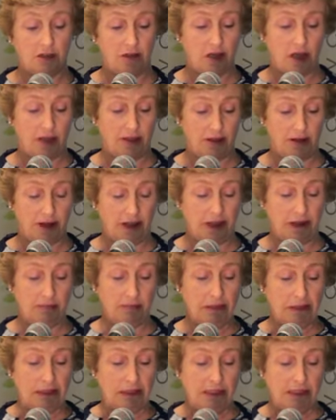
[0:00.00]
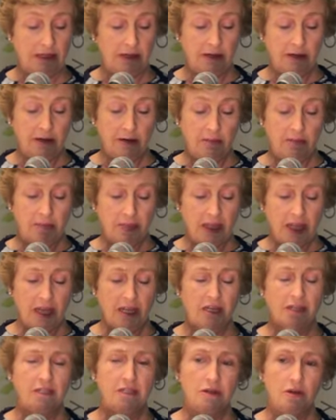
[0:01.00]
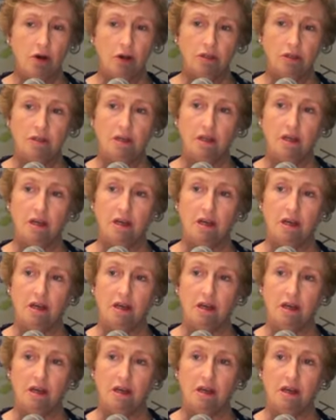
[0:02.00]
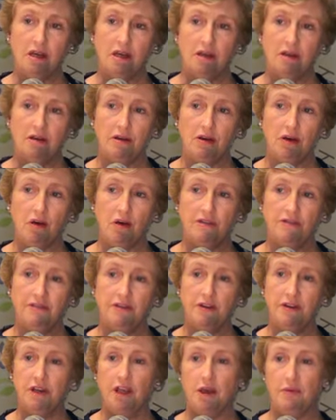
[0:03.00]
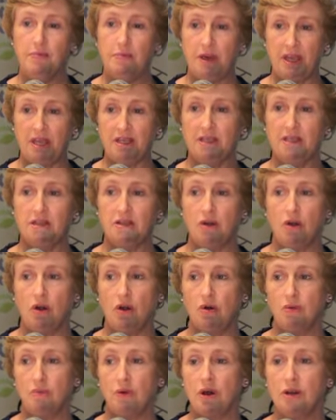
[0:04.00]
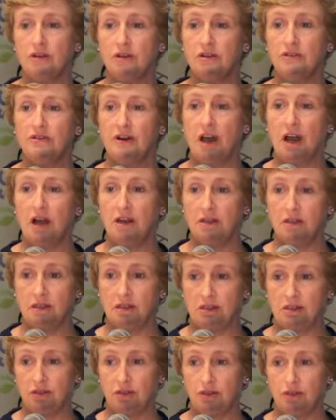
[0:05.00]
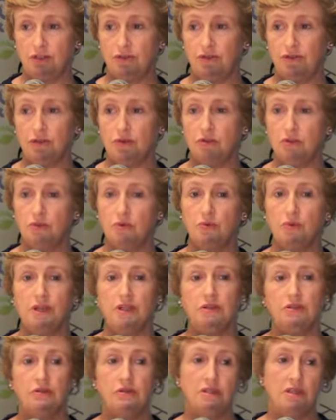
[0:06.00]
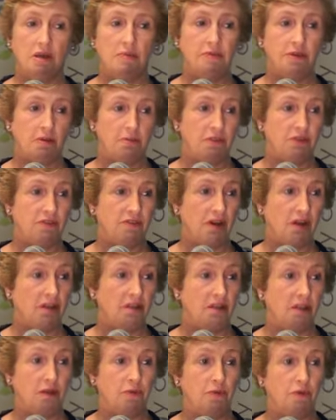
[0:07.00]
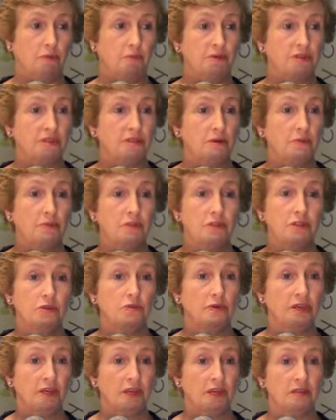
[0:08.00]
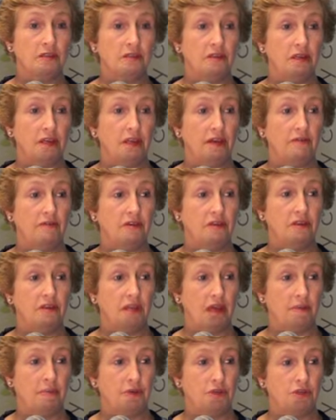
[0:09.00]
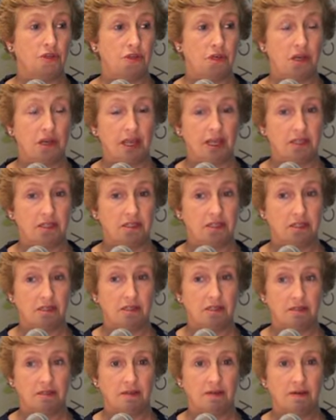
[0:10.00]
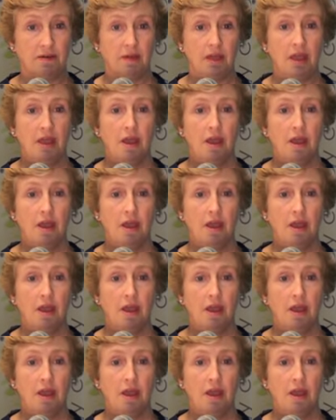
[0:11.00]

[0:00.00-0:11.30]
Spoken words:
other name. It is not often a pest on most of our deciduous fruits. We do sometimes find that with persimmons we get heavy damage late season,